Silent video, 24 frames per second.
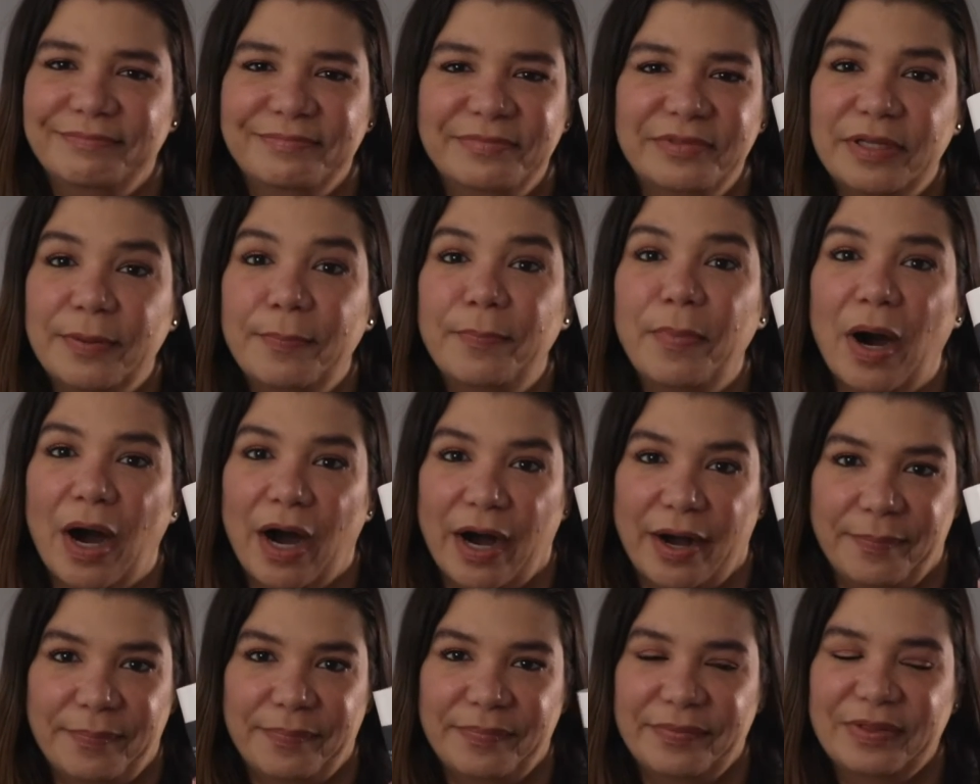The
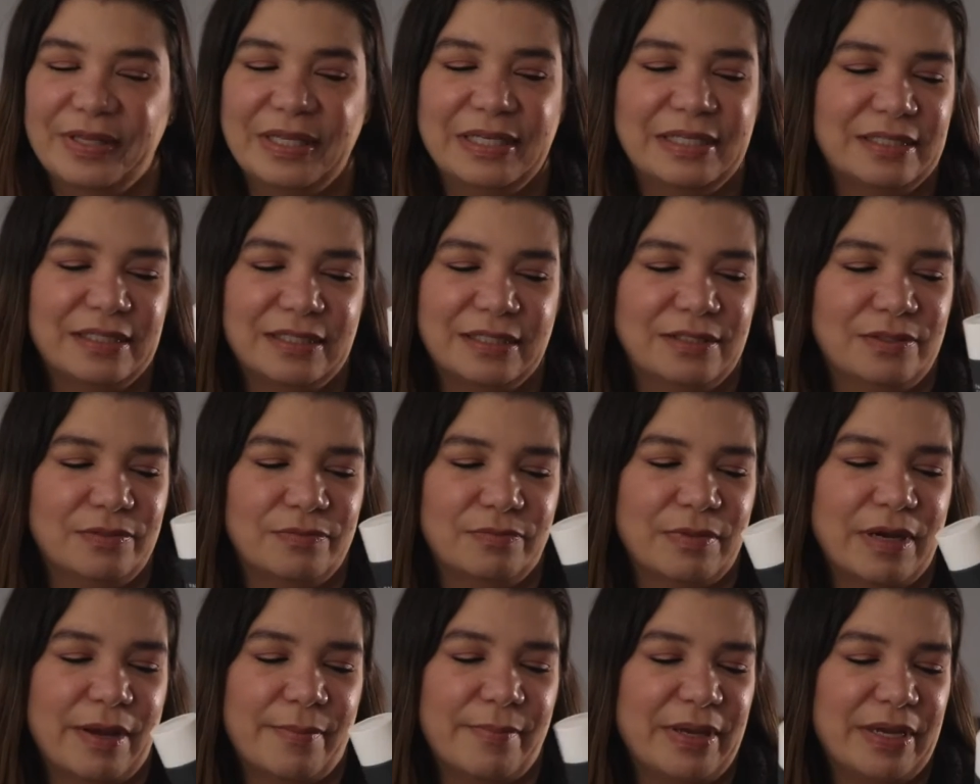bomb. This is,
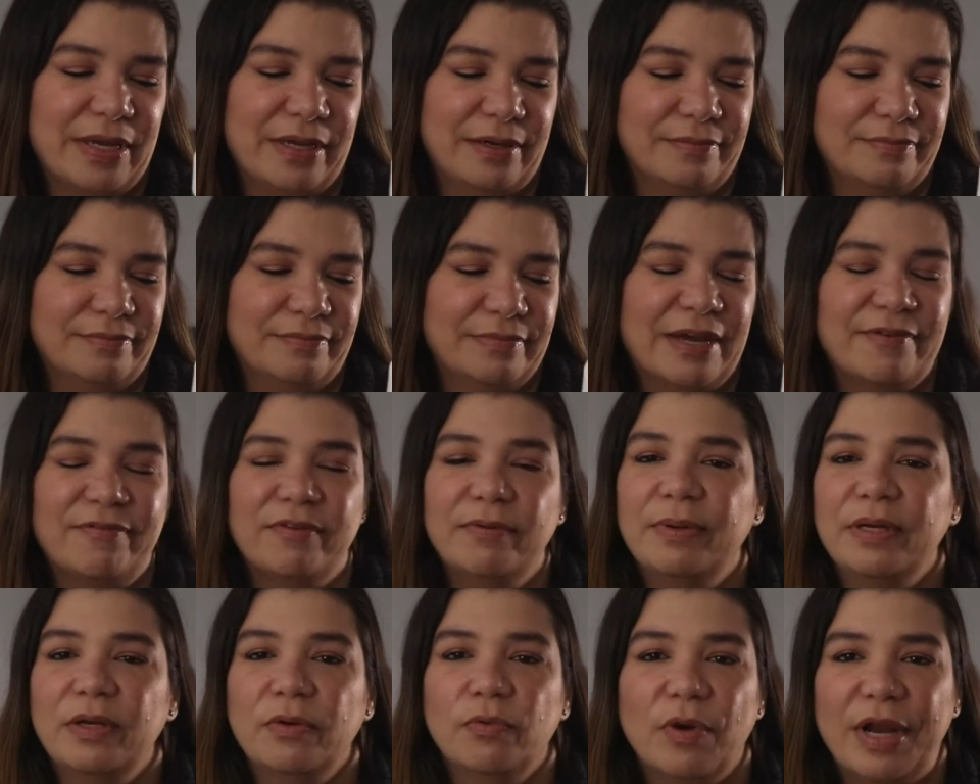I mean,
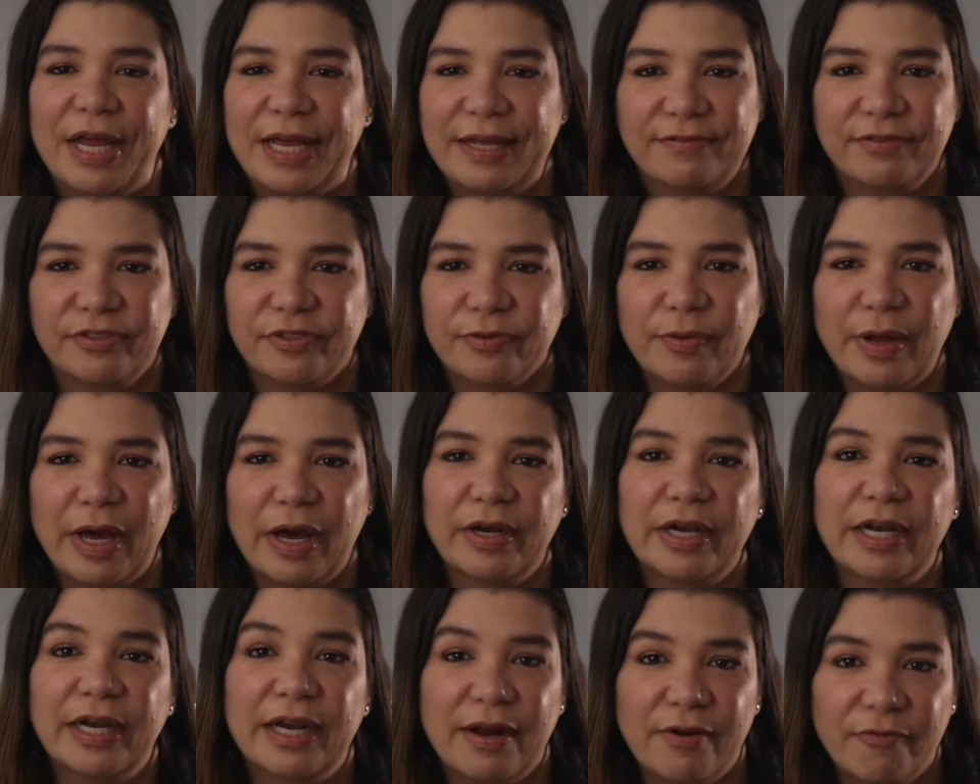everybody raves
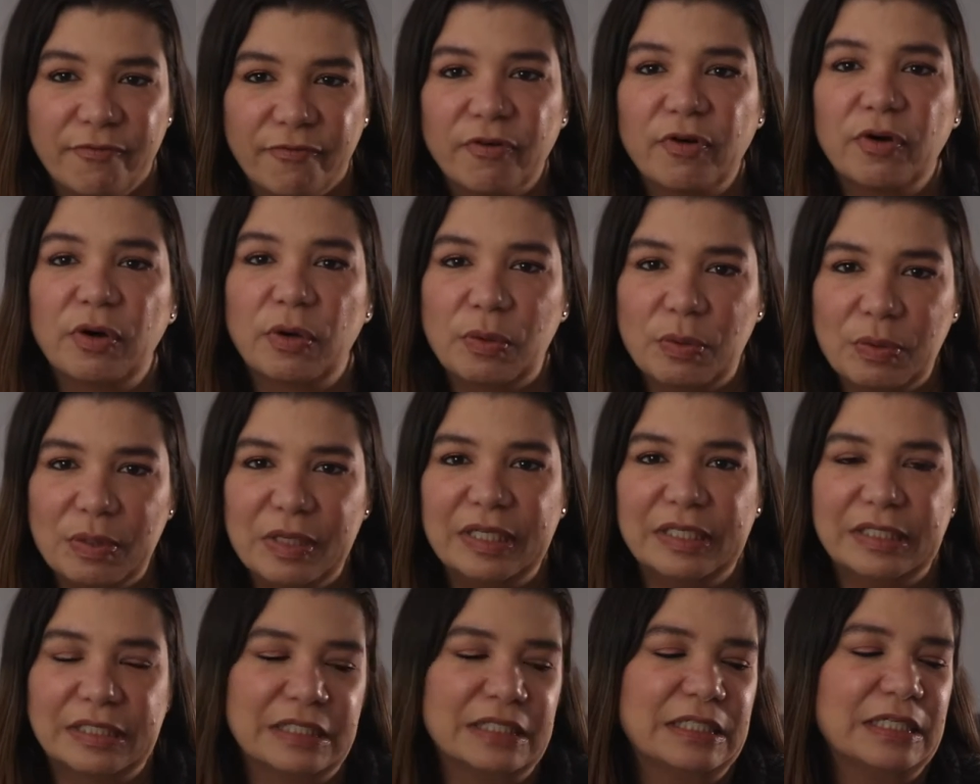about it for a
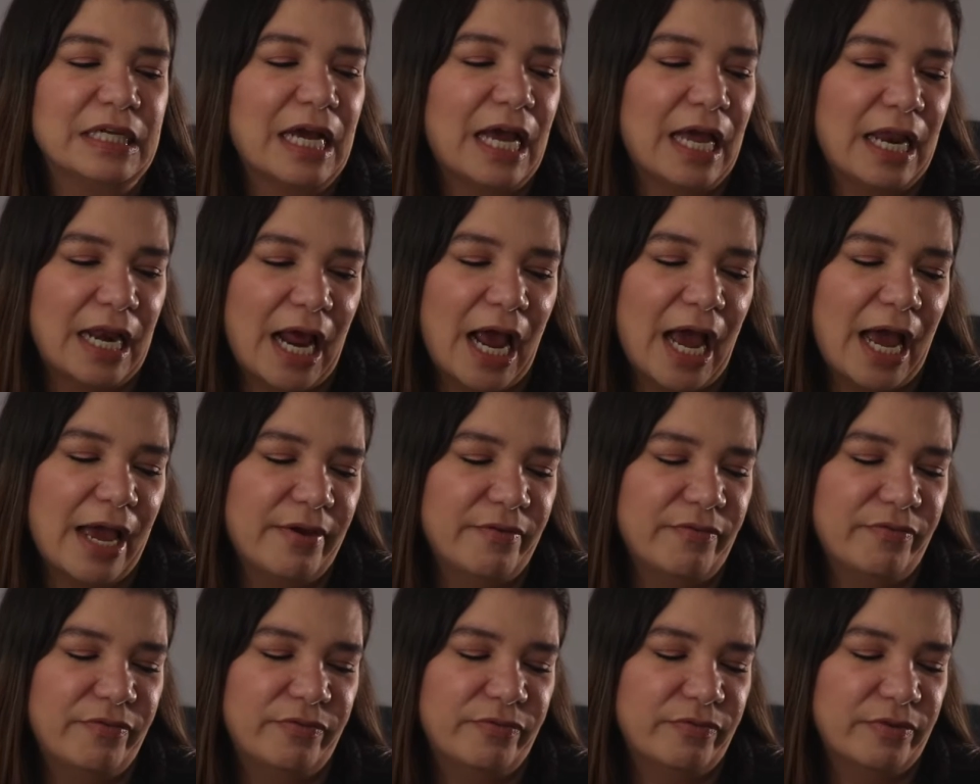reason, and
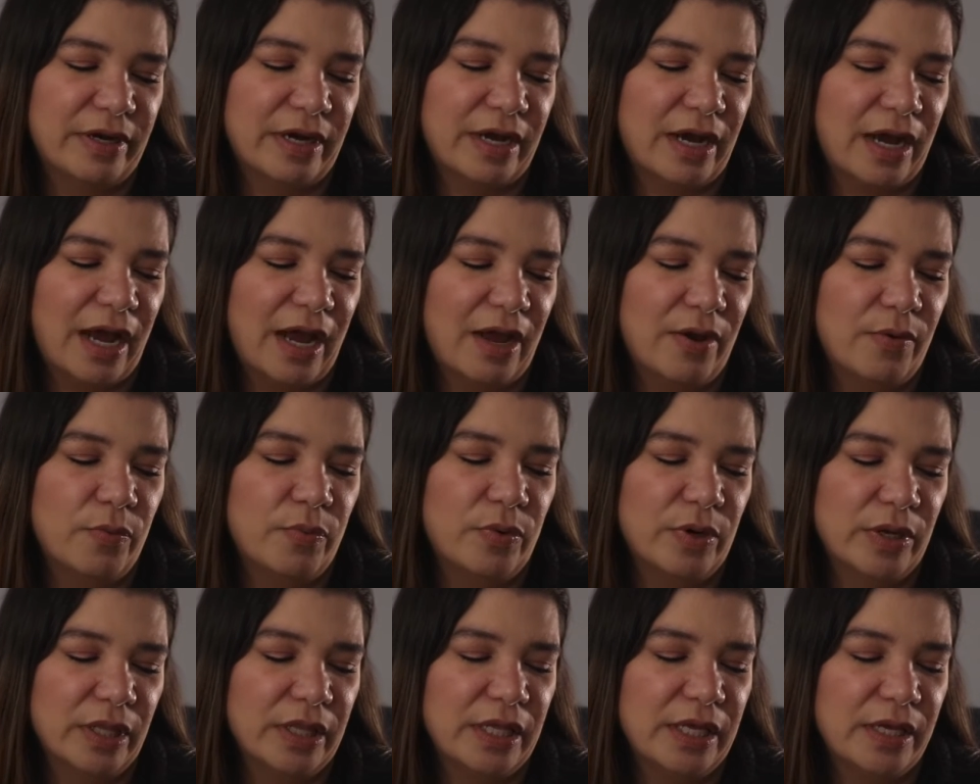I've, I
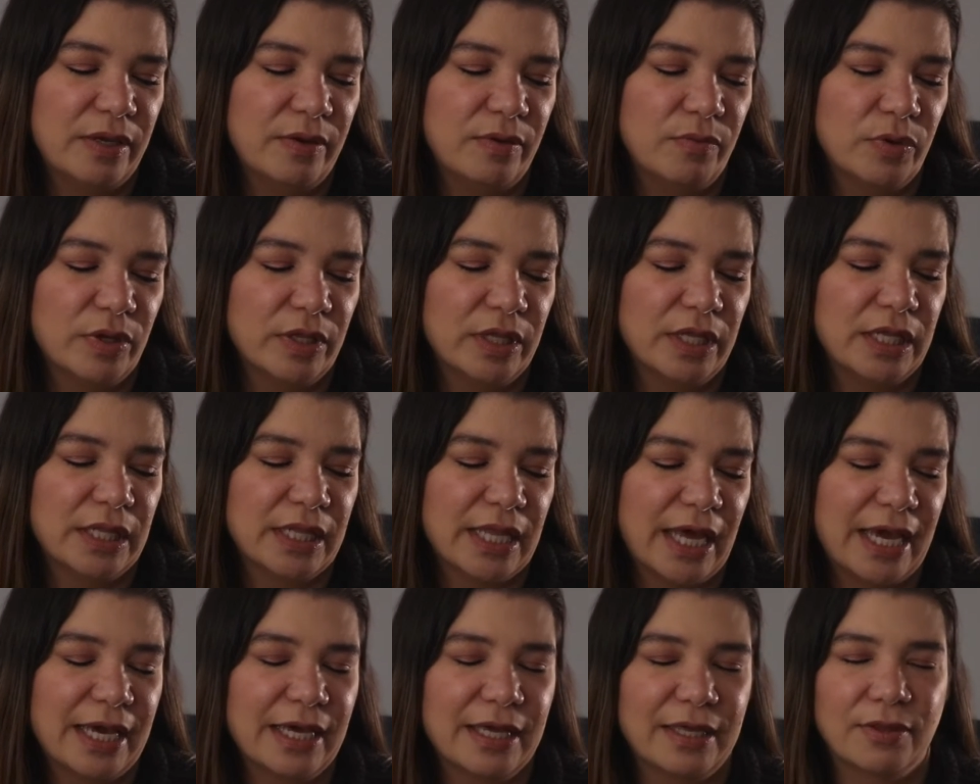really, really
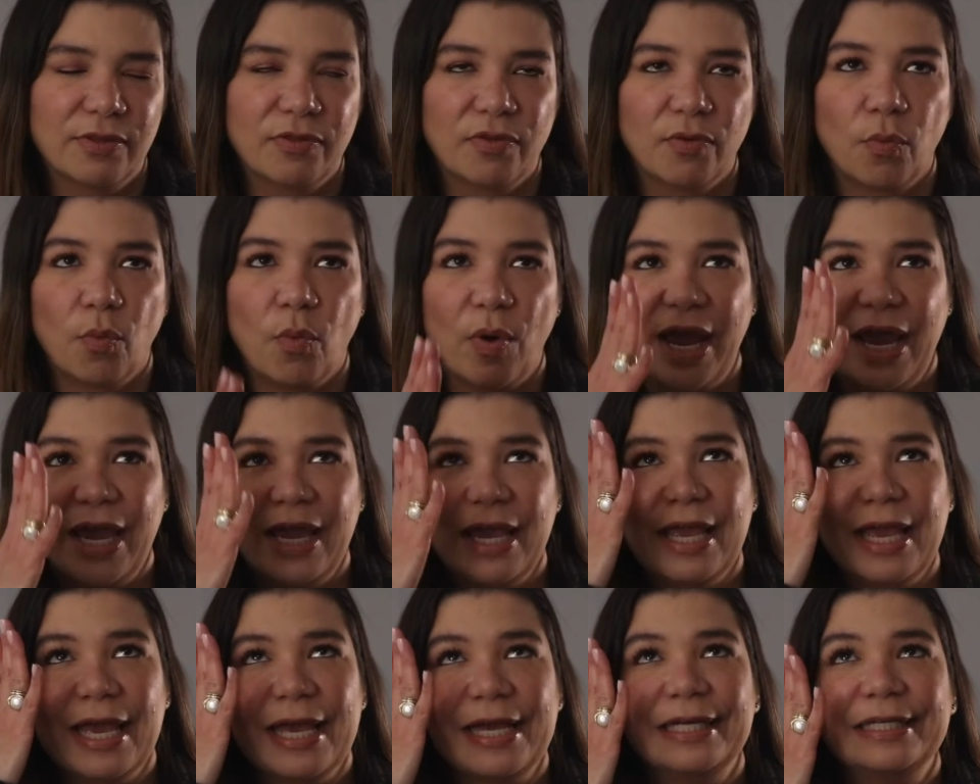like the
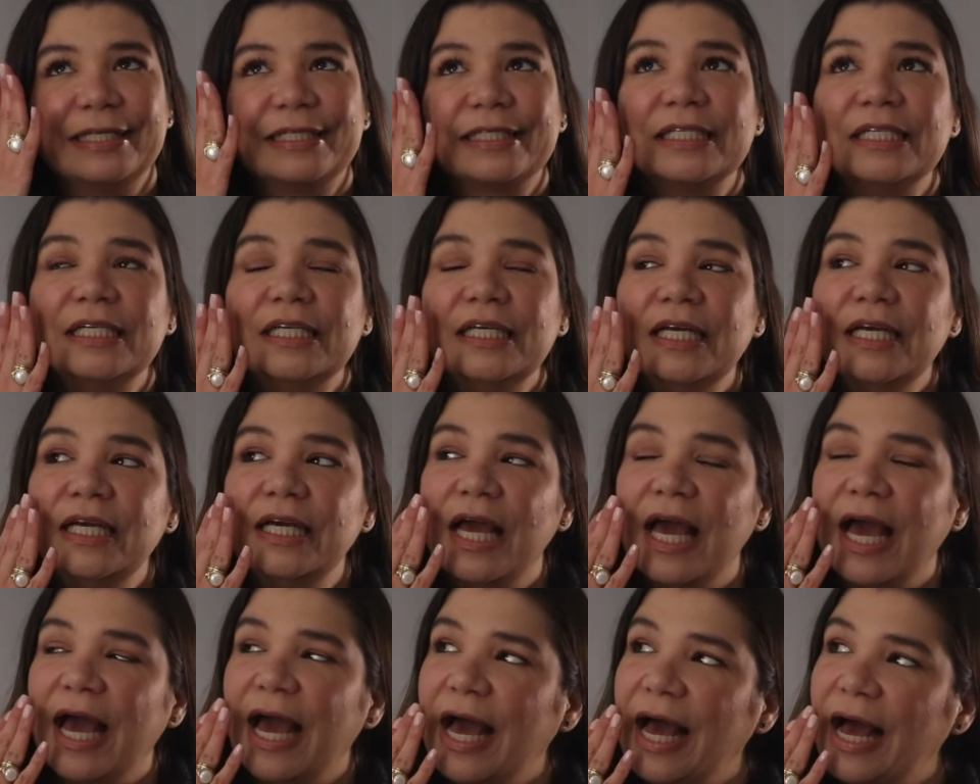way it
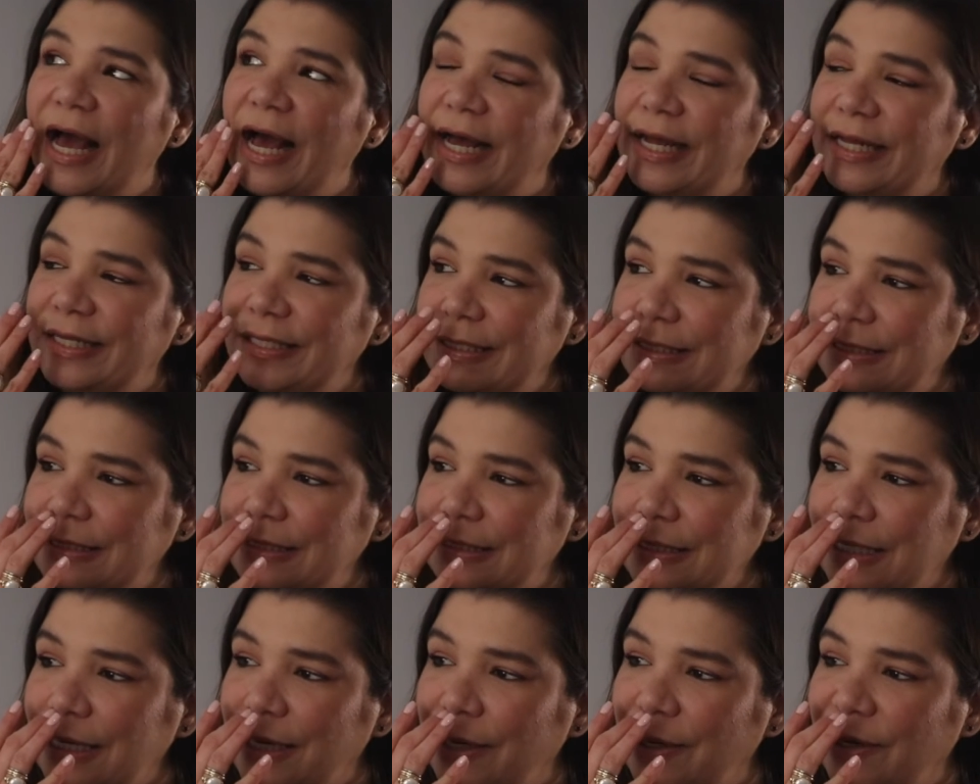
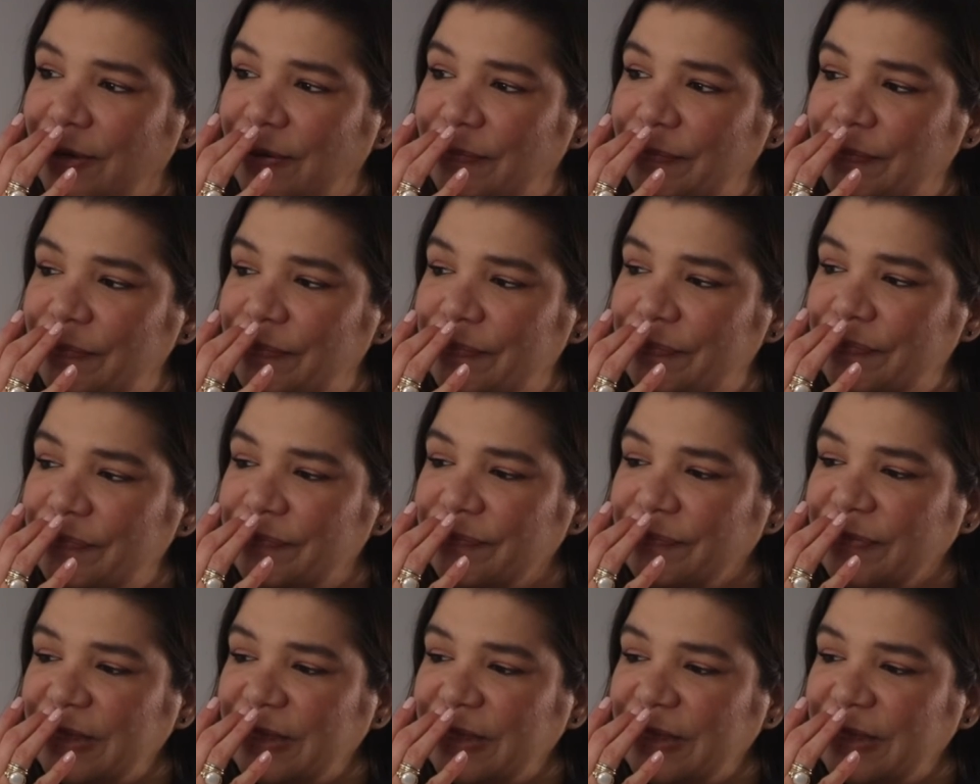has um,